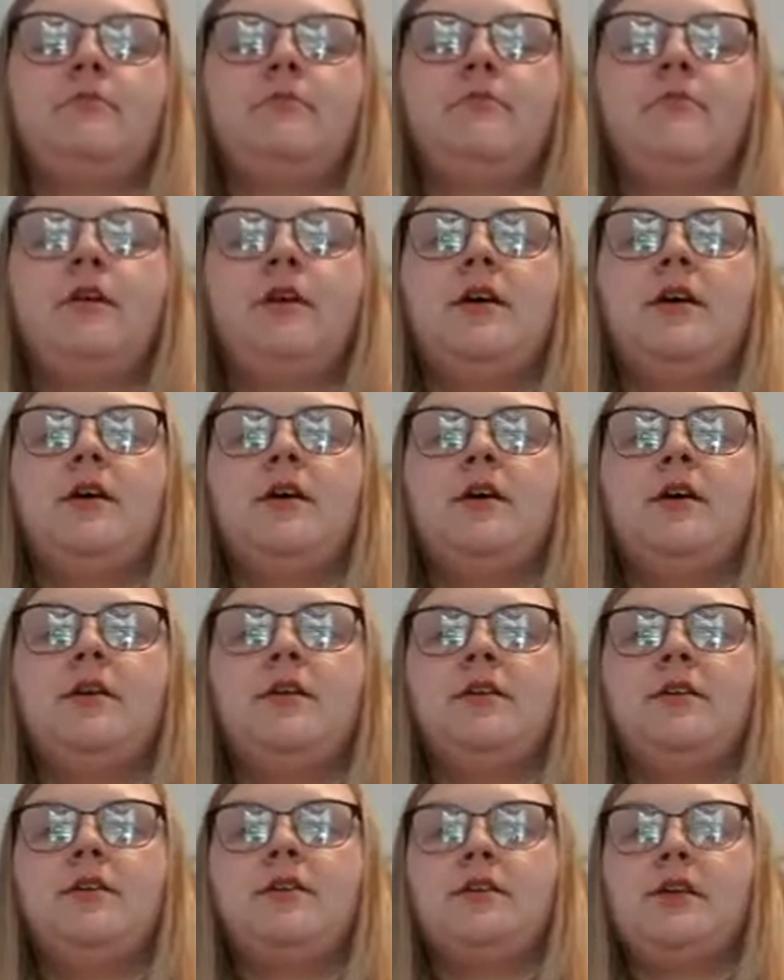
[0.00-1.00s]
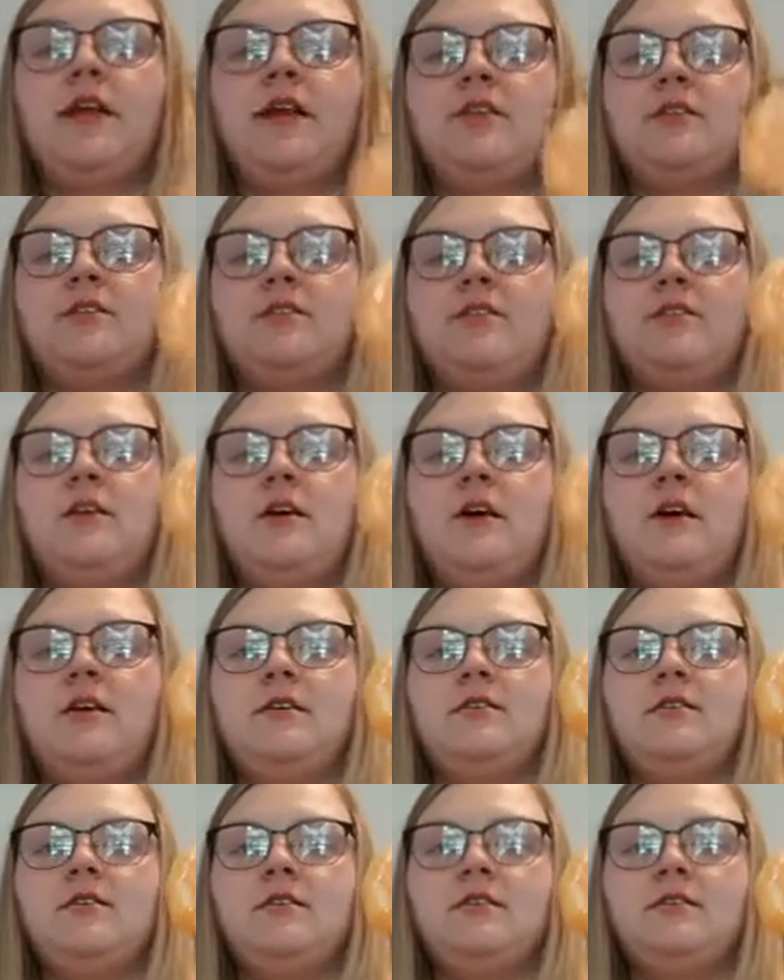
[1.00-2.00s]
But this Cajun
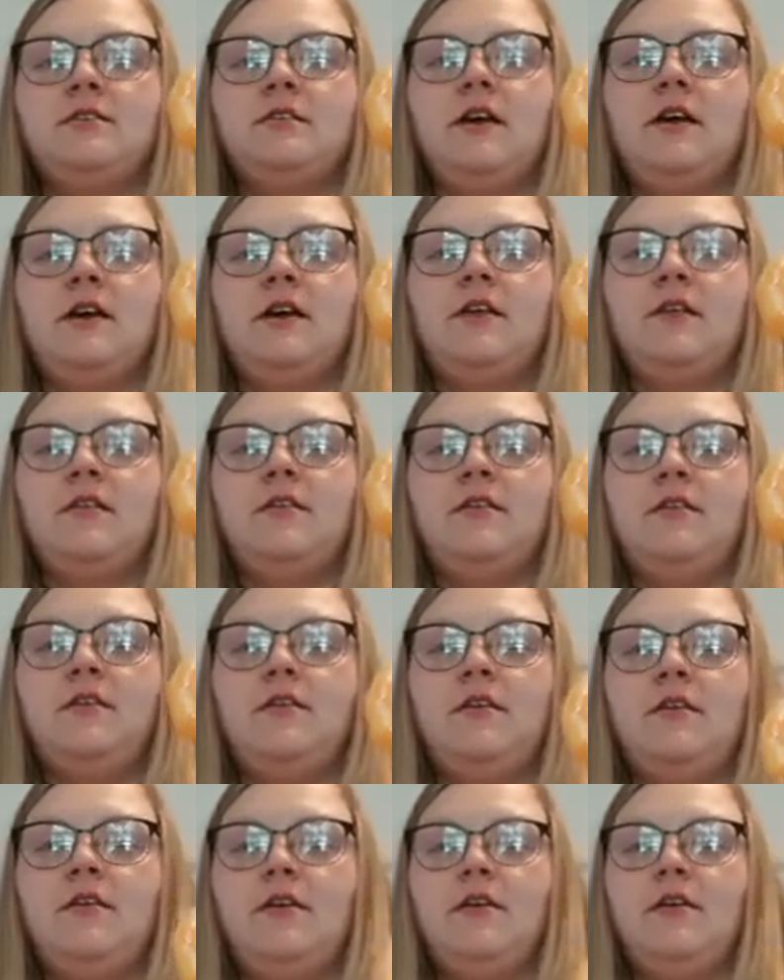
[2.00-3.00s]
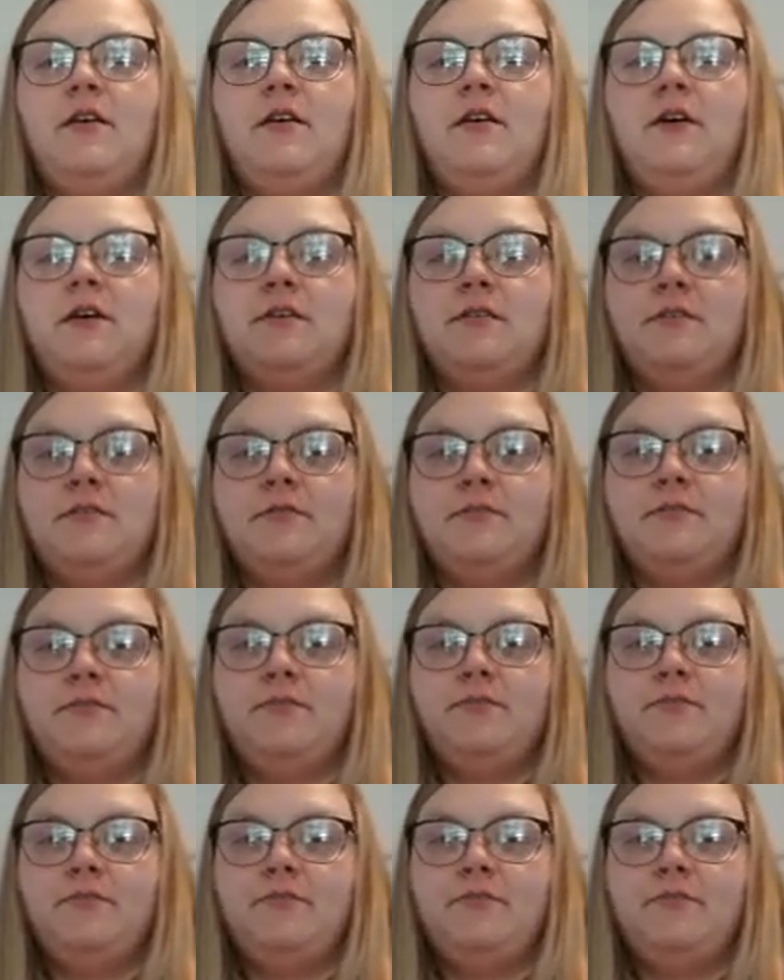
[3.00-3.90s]
sauce is, like, awesome.